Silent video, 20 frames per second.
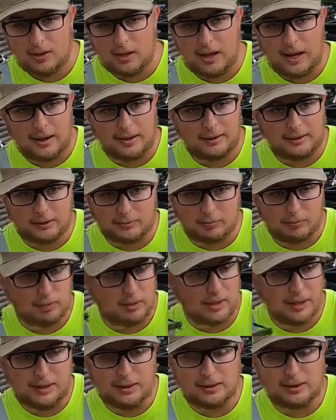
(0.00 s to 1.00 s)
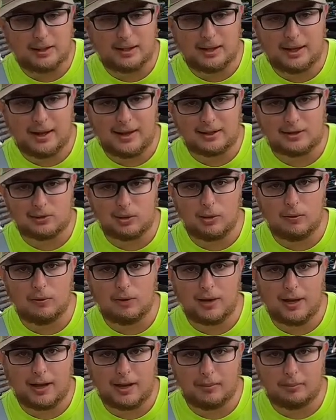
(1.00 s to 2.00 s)
I just blindly cast
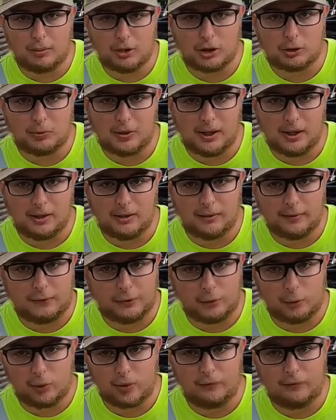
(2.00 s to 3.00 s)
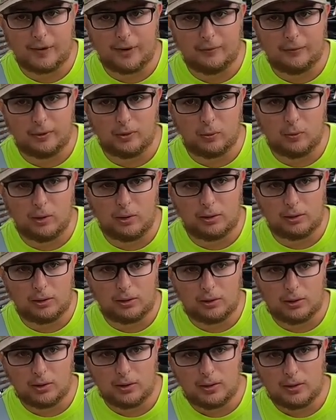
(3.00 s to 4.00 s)
over at a brush pile in 25 foot of water.